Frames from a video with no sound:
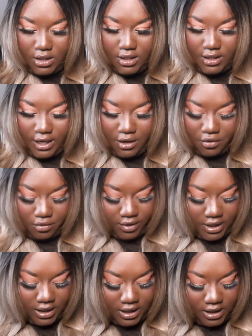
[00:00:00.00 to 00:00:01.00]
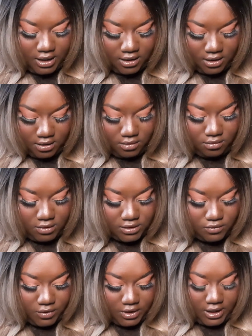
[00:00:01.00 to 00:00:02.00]
That green was
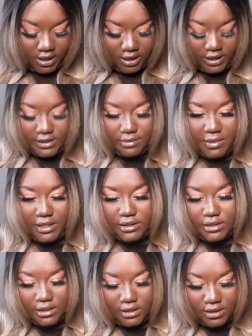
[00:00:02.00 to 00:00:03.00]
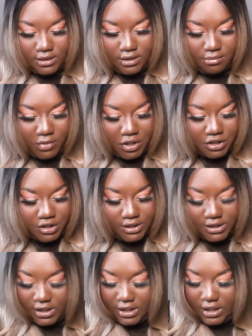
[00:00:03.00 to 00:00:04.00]
really unexpected. The matcha
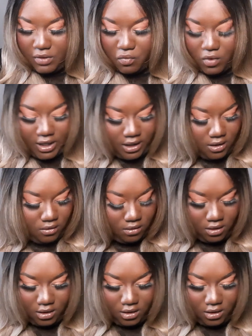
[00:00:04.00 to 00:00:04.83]
tea, wow.